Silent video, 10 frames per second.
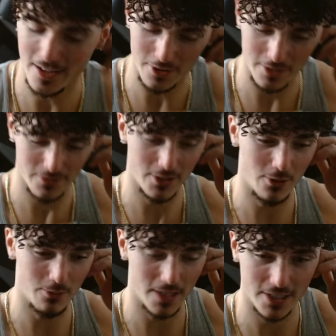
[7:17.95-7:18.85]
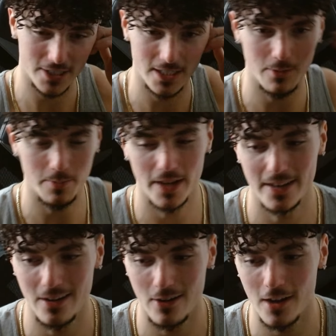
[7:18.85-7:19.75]
I don't even know. That shit never
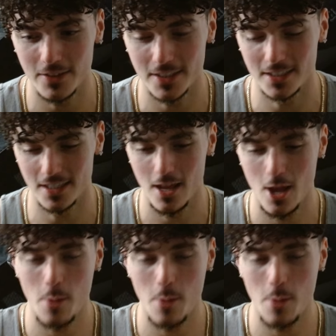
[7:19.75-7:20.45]
panned out, obviously.